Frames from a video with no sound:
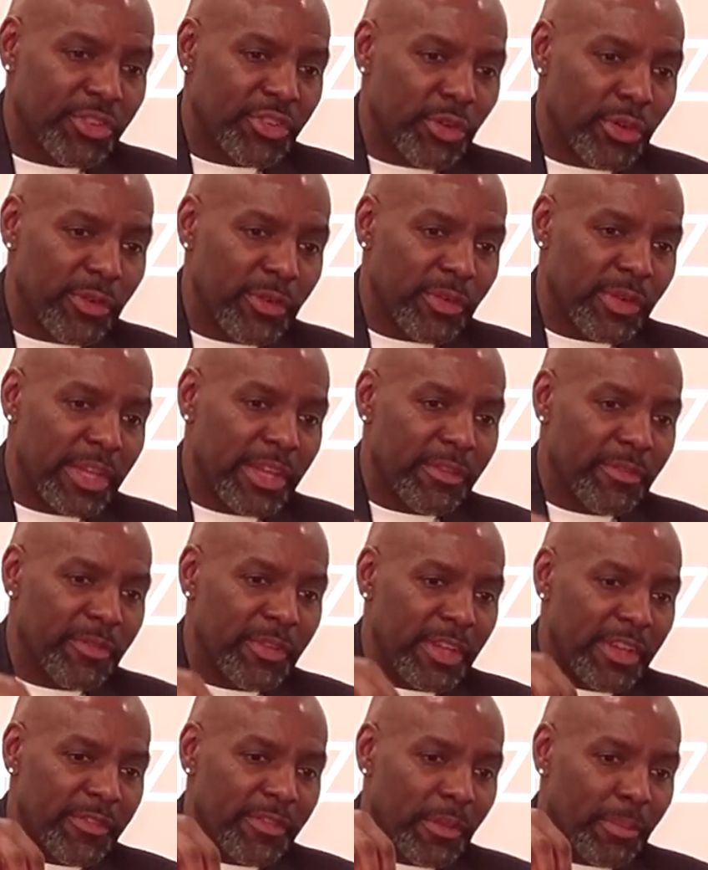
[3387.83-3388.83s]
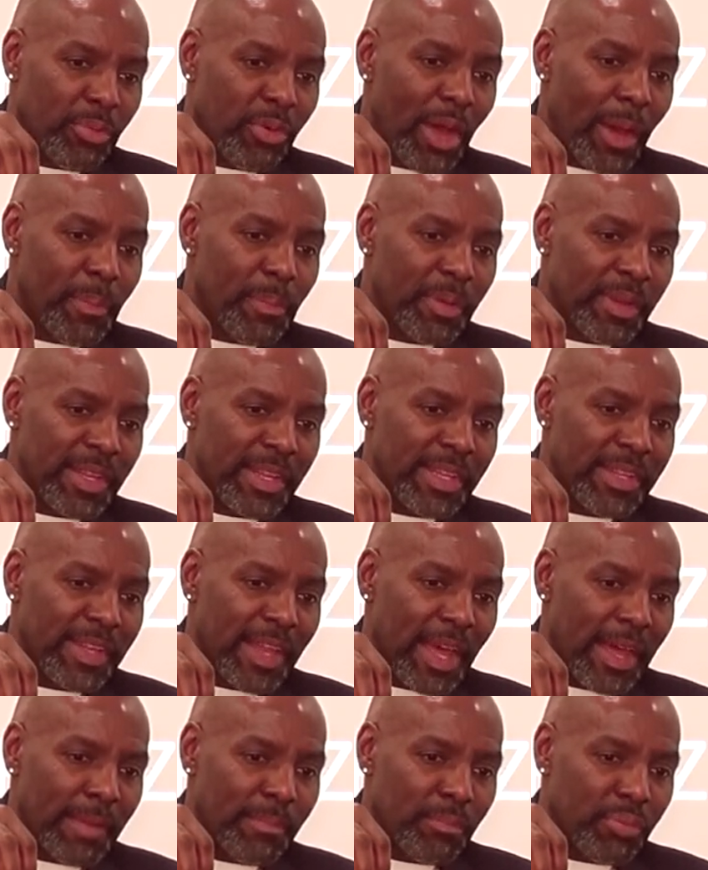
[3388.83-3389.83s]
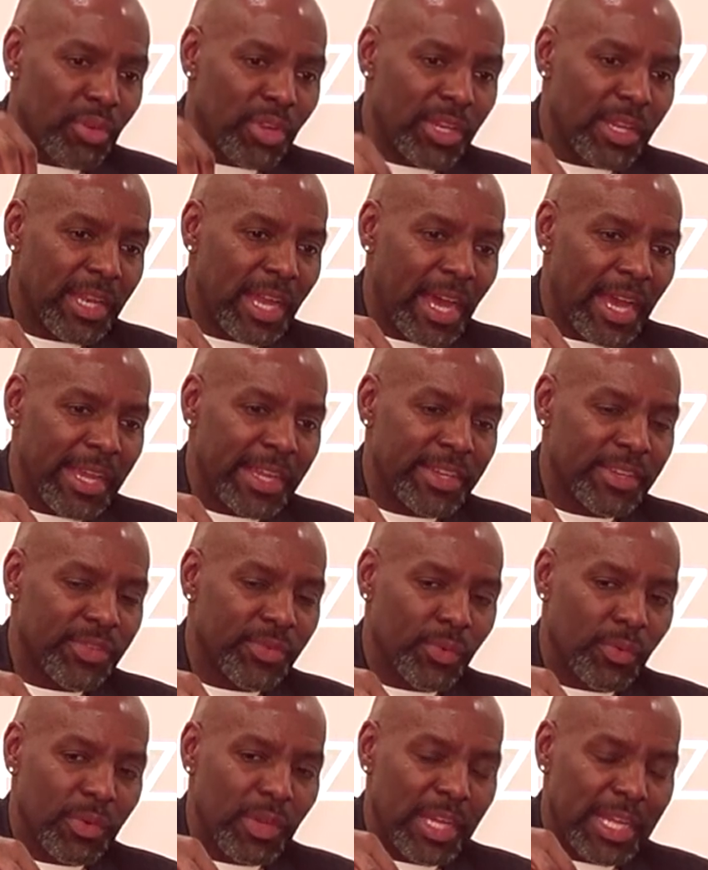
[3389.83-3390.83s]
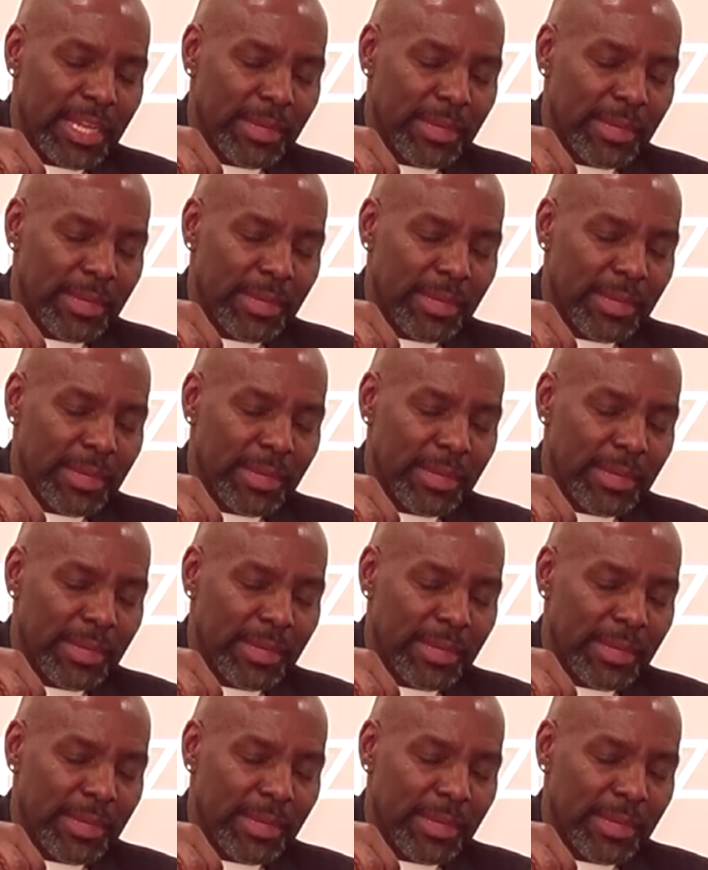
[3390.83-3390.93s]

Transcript: So if the properties at Brooklyn Heights